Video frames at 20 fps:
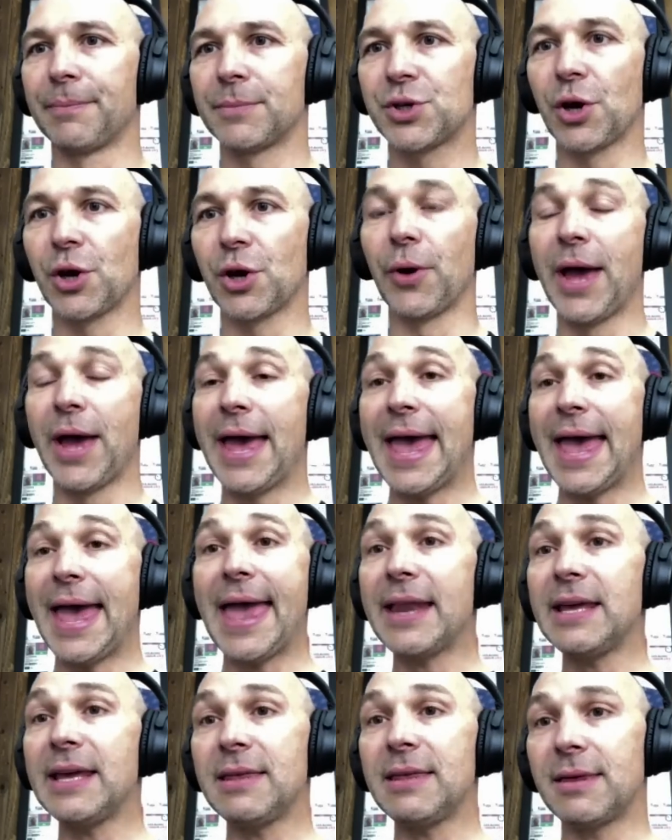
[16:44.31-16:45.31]
So
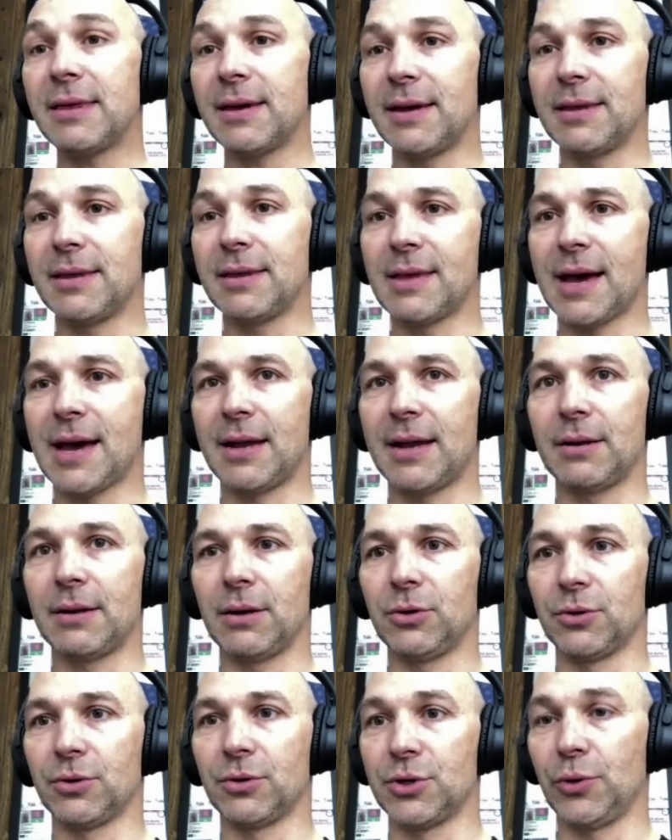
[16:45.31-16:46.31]
anything that
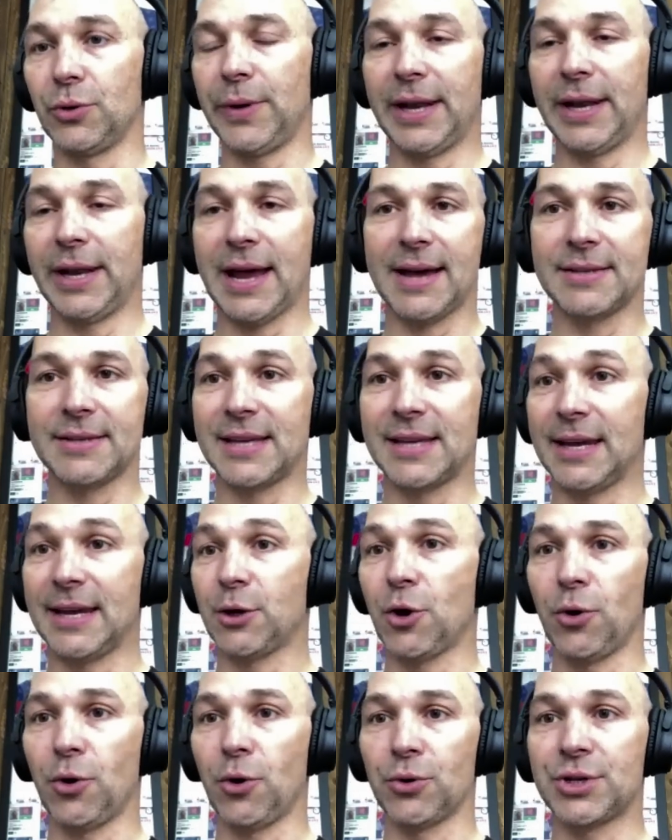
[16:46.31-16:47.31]
you're doing as a
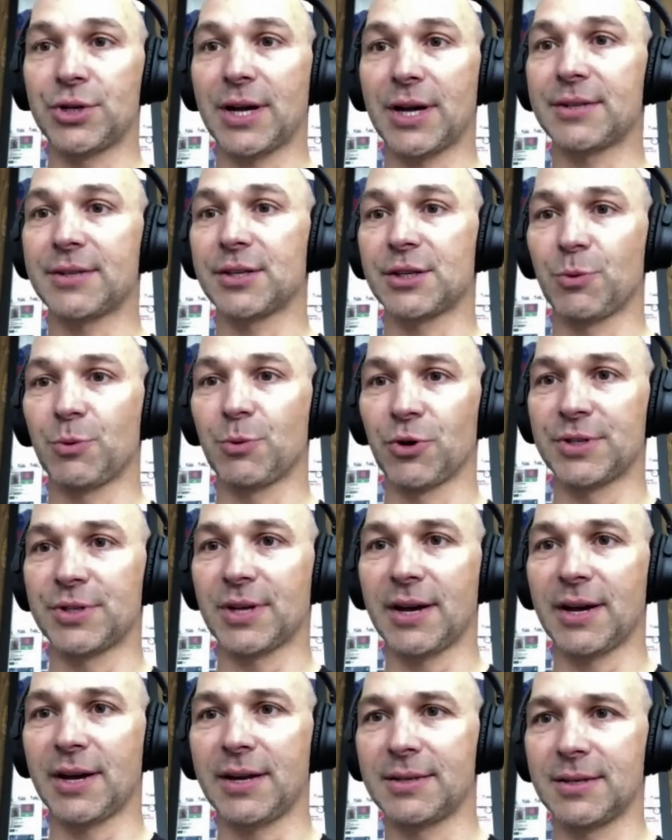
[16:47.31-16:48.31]
coach, as a sports
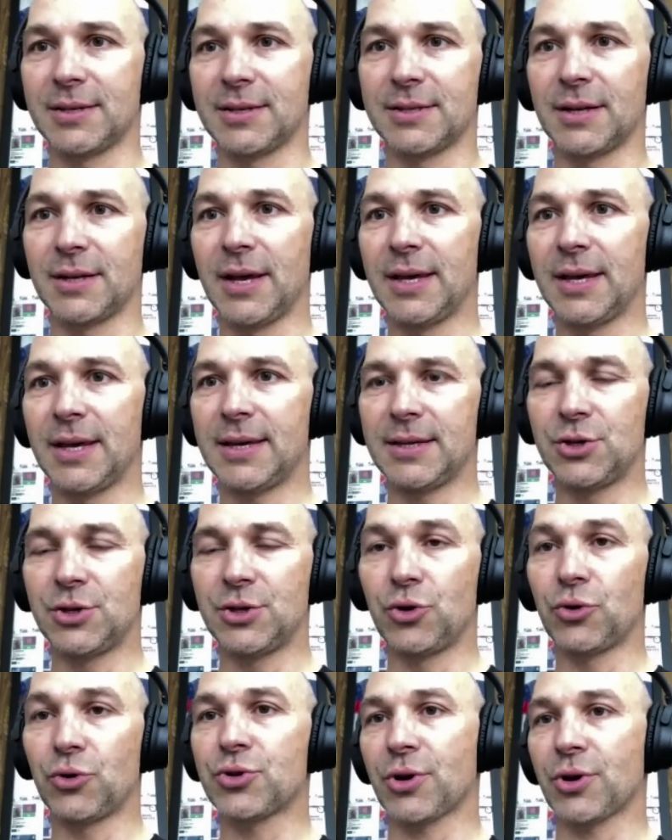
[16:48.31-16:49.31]
scientist,
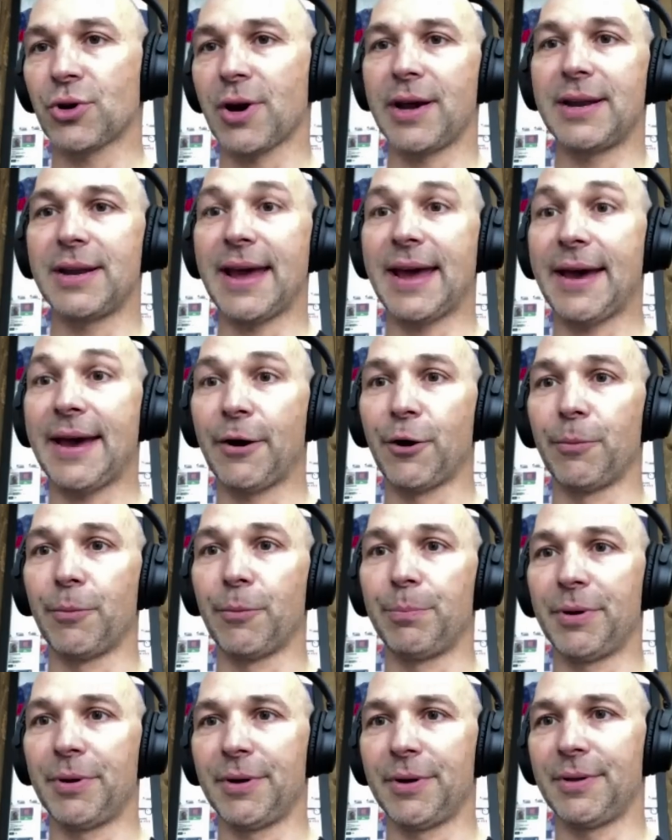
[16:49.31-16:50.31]
is you're trying to
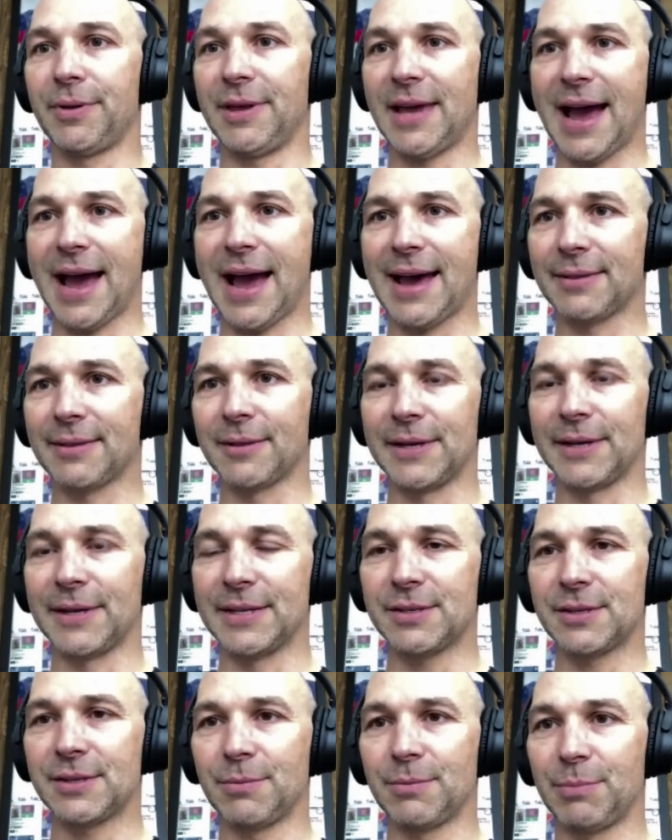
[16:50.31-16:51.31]
help the
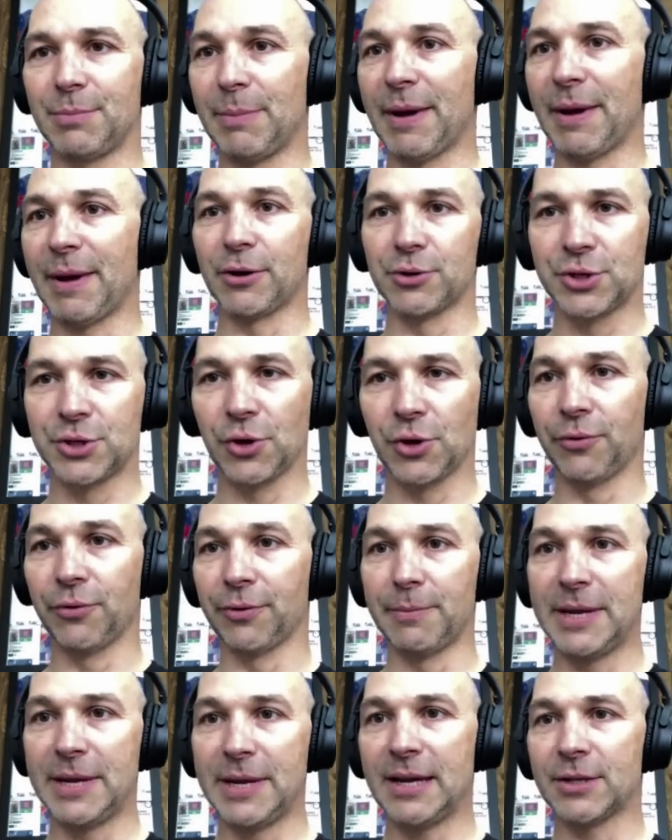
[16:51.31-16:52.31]
athletes be better. So
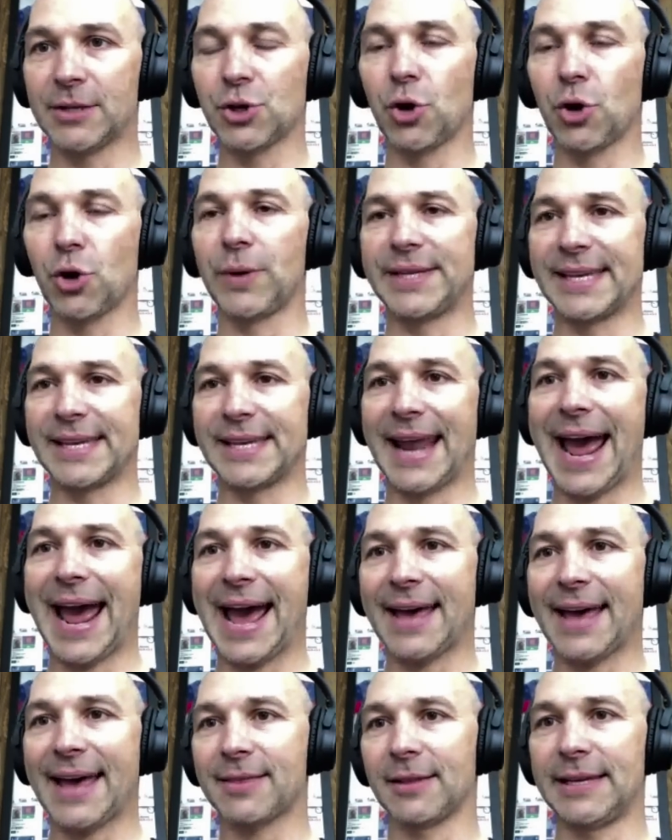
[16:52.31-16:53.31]
for me, it's always an
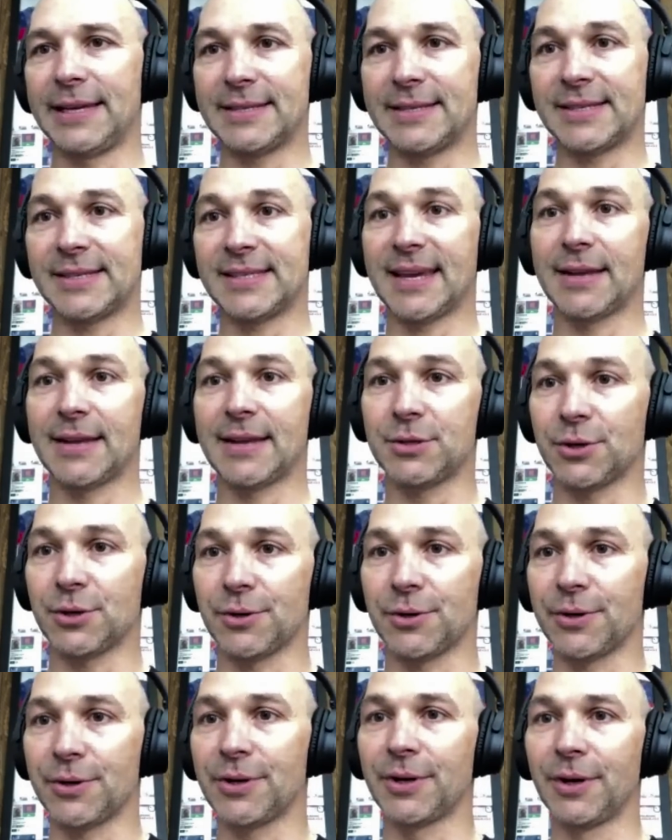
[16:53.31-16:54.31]

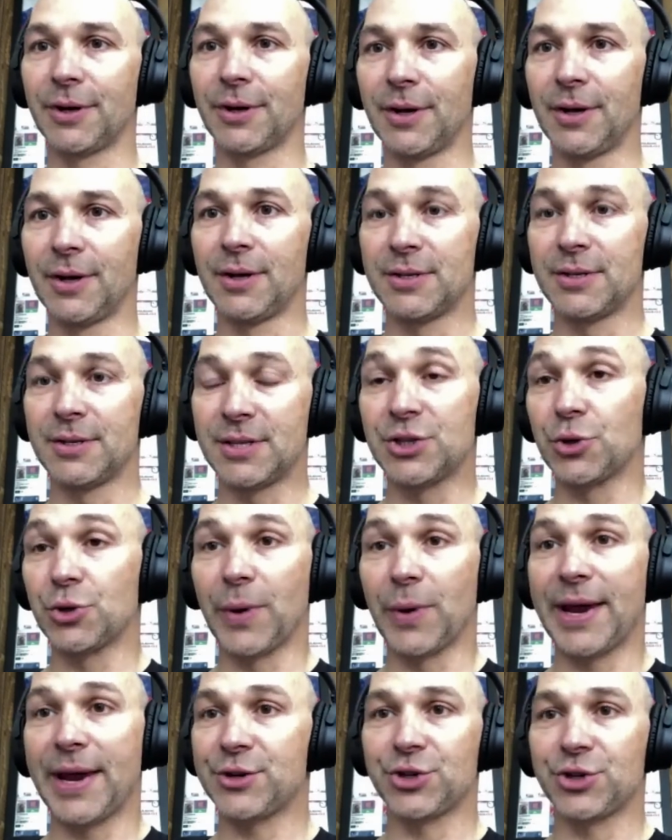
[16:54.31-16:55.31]
athlete-centered
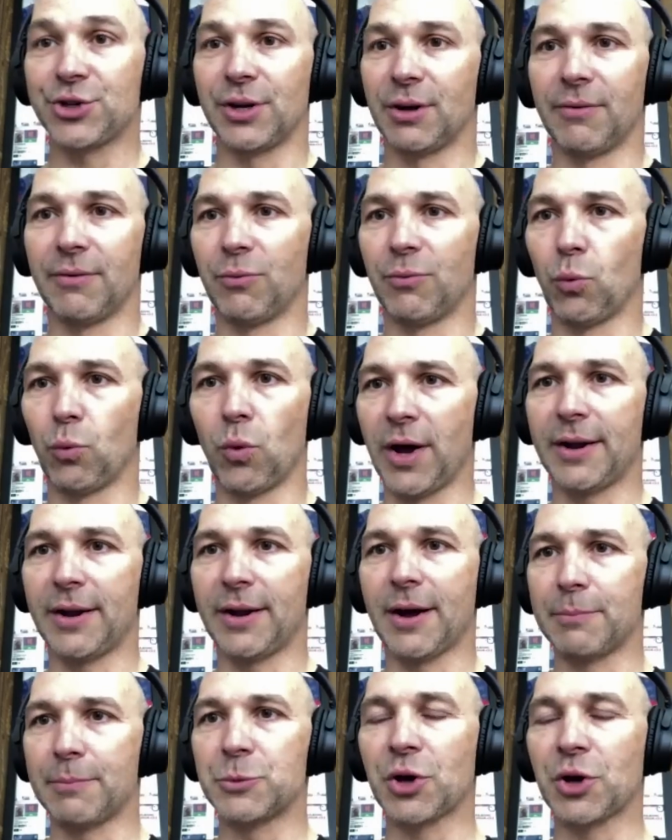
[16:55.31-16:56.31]
situation of
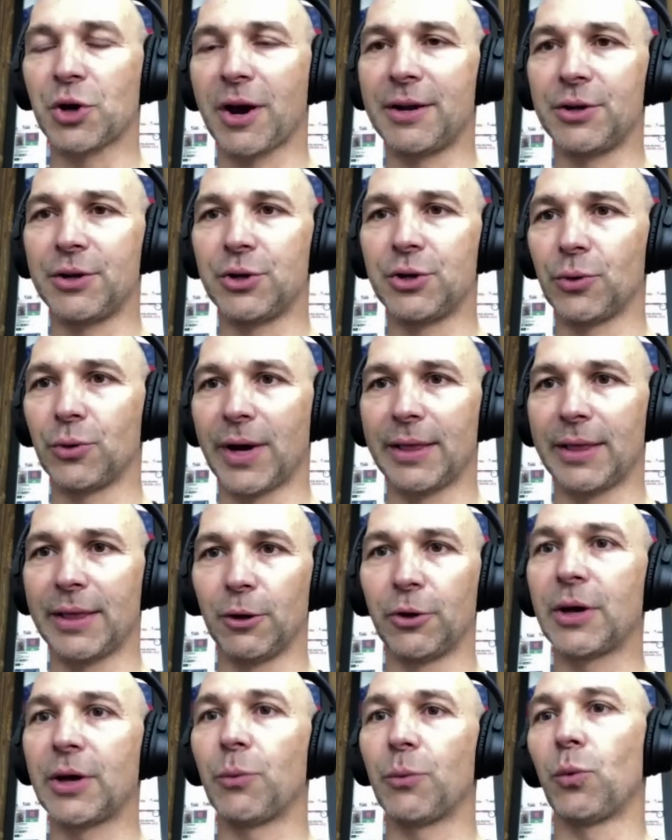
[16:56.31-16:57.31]
what I'm trying to do. I
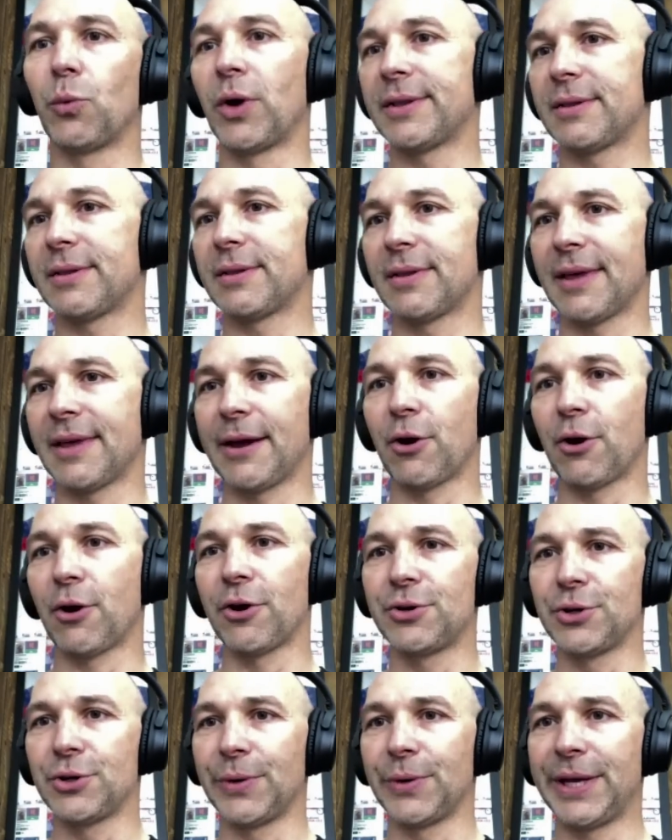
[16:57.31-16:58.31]
look at what they
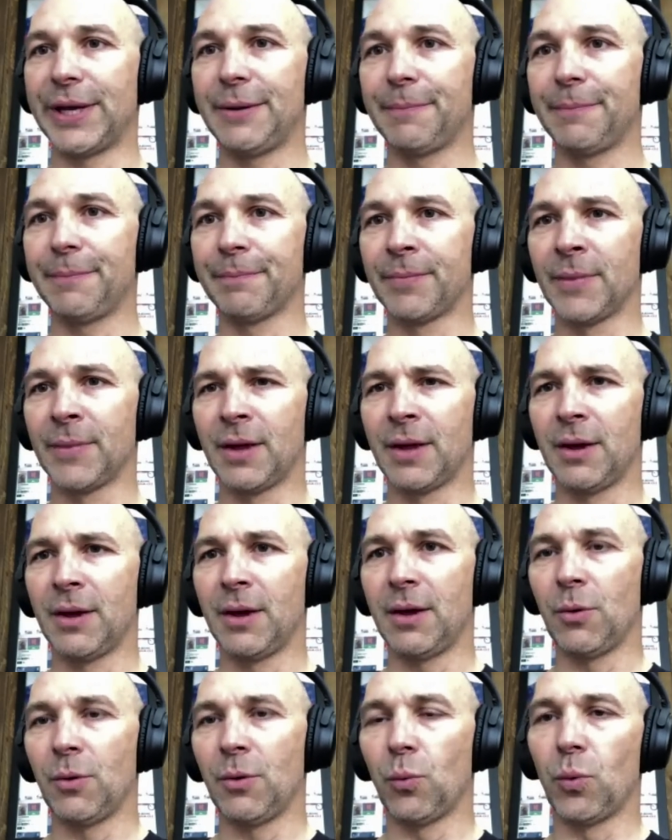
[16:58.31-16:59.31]
are doing,
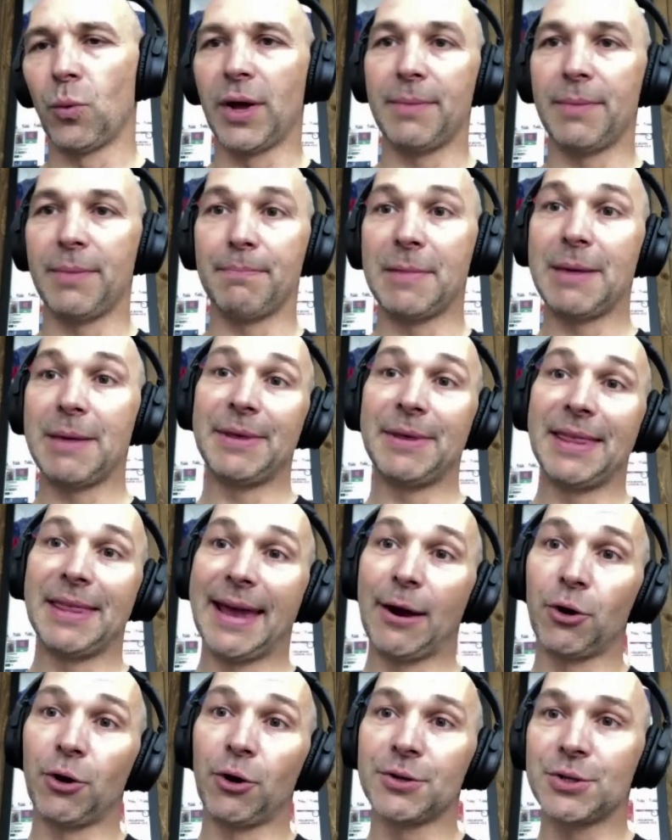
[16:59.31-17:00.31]
what maybe
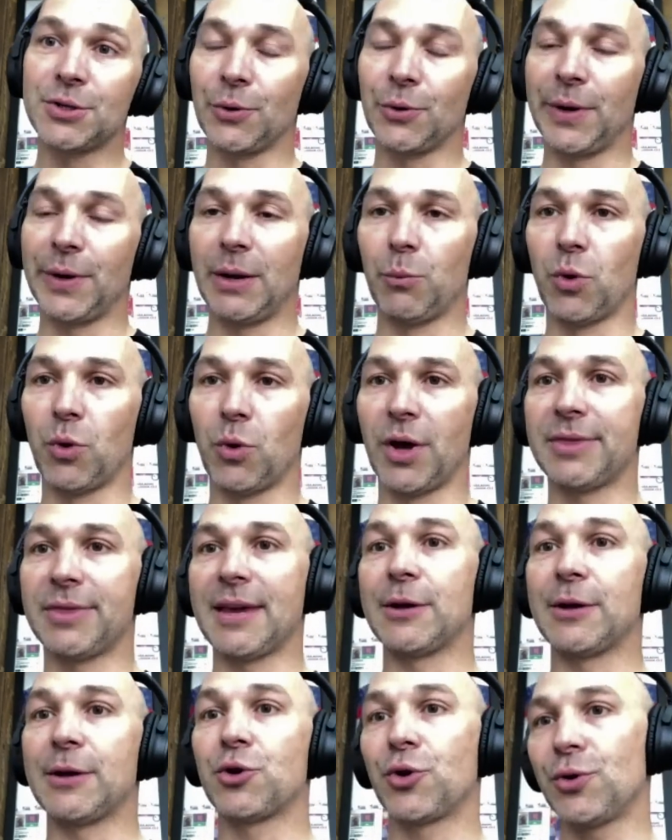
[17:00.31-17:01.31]
they aren't doing, and what
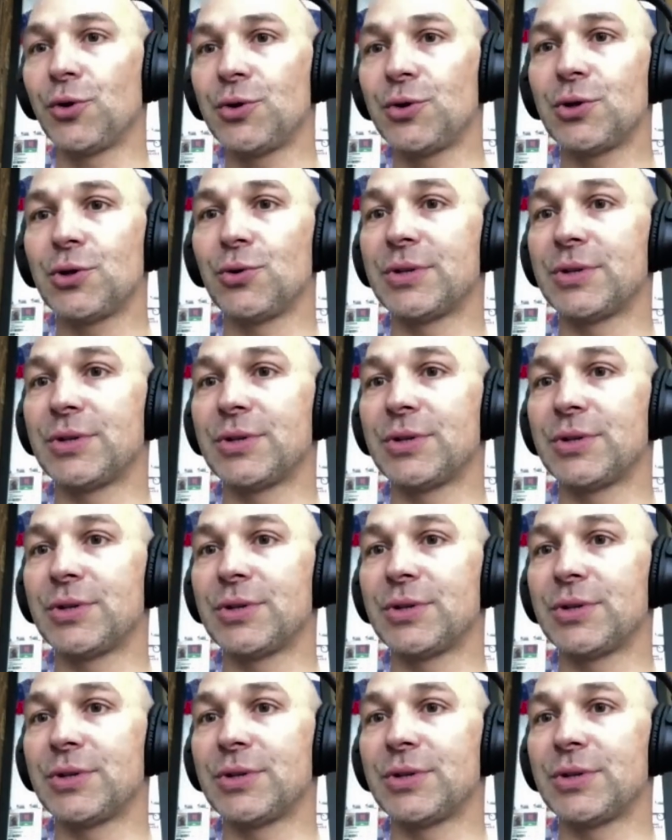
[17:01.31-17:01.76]
they could do